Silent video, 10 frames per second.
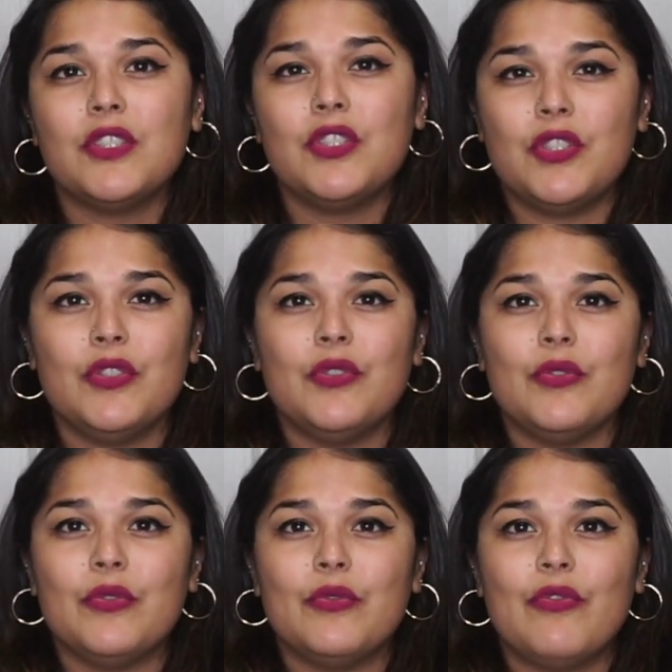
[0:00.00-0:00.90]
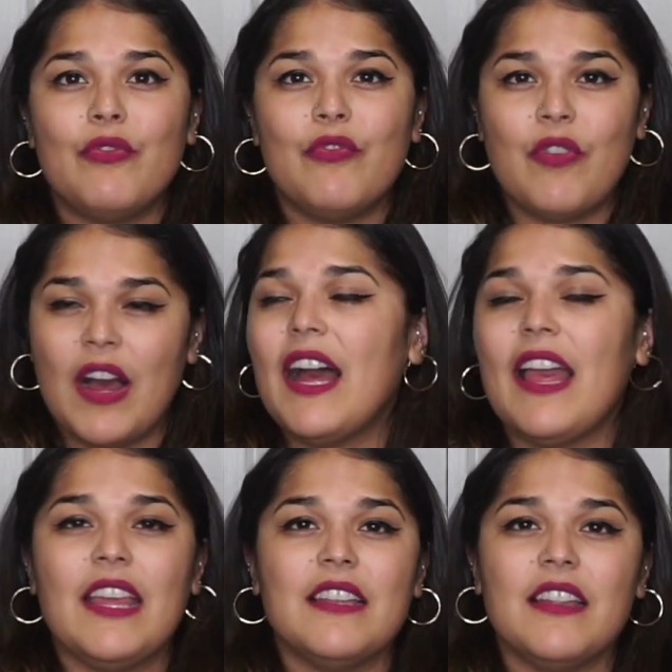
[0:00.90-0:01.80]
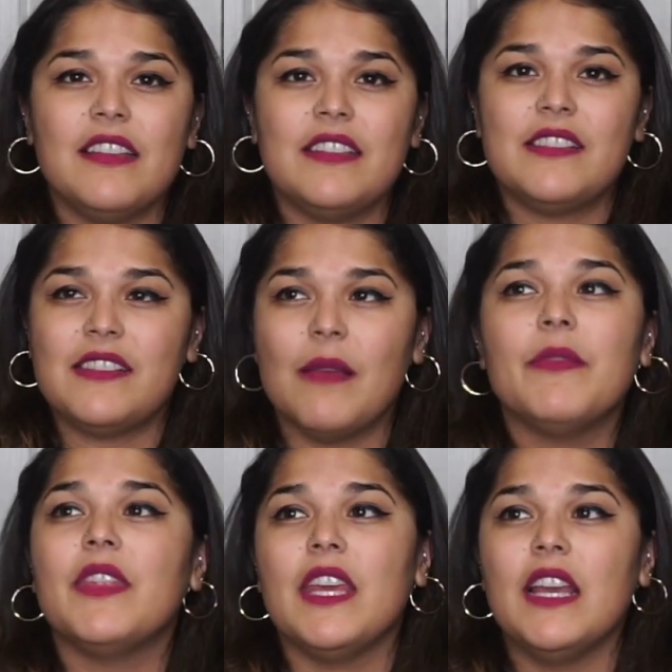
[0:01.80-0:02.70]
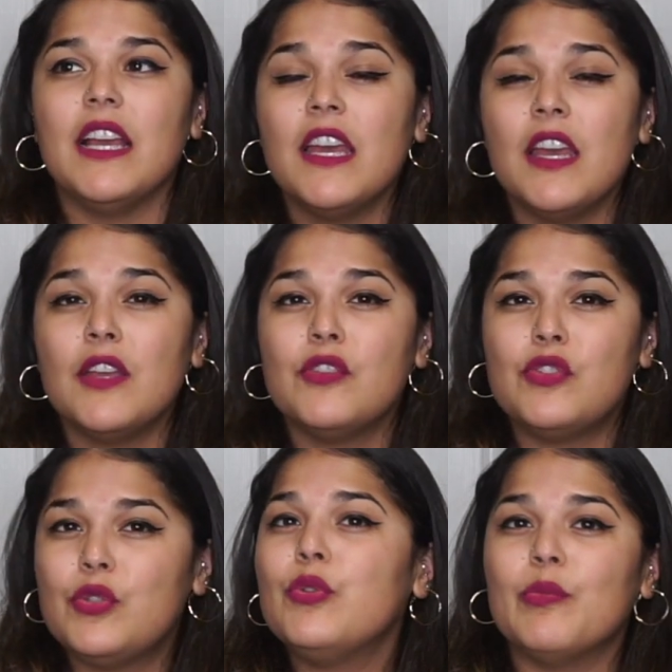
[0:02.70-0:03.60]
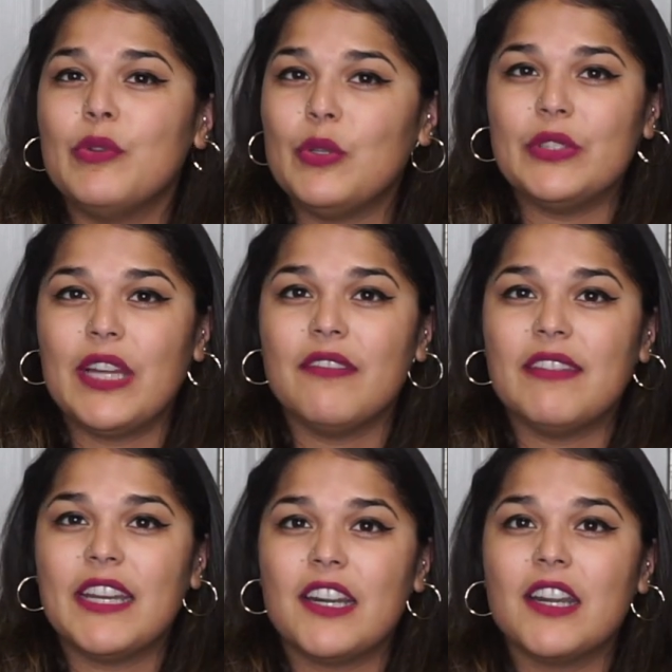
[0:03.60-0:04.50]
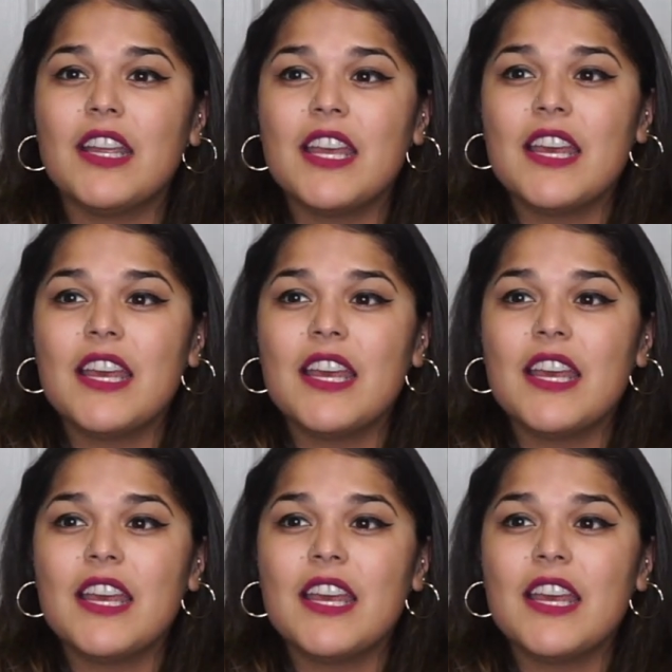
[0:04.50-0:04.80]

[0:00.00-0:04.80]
to find something suitable down there